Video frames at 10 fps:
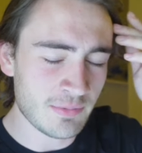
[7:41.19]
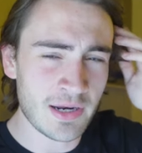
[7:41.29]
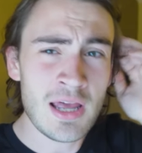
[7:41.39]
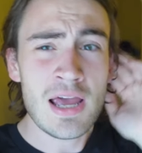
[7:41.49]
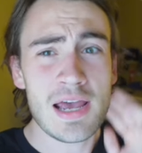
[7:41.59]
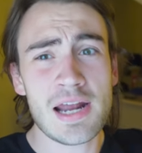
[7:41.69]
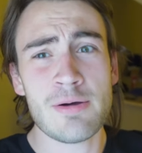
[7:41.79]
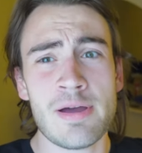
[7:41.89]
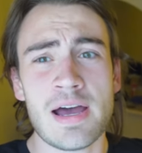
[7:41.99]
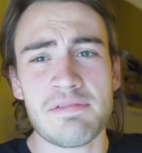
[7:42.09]
But
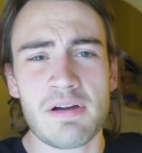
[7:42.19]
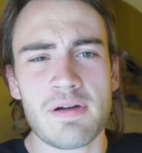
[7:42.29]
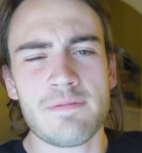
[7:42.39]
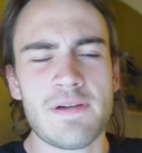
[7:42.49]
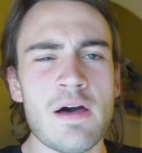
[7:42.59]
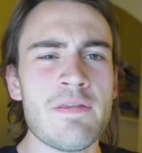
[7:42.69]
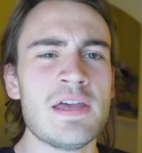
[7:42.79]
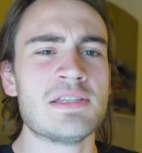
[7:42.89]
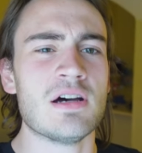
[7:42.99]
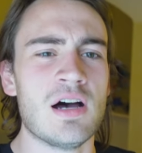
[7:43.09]
anyway, I, I found
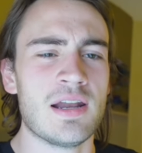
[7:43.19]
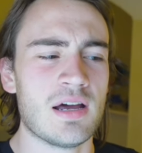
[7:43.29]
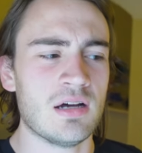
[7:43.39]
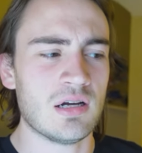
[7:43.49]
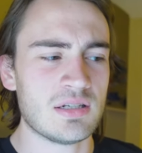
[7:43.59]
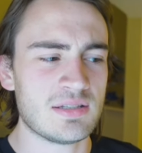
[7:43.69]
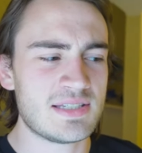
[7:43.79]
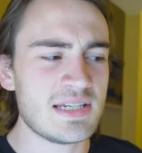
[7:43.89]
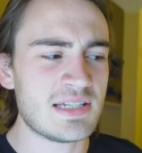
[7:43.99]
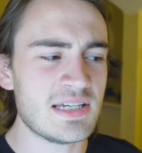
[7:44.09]
these on, uh, on, on
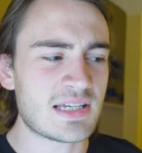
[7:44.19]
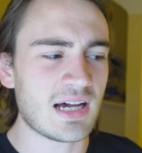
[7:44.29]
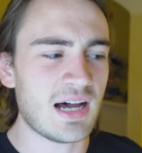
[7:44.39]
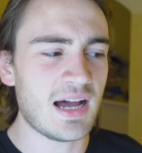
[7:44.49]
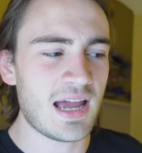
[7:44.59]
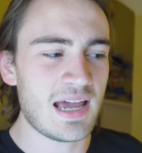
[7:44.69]
SeatGeek uh,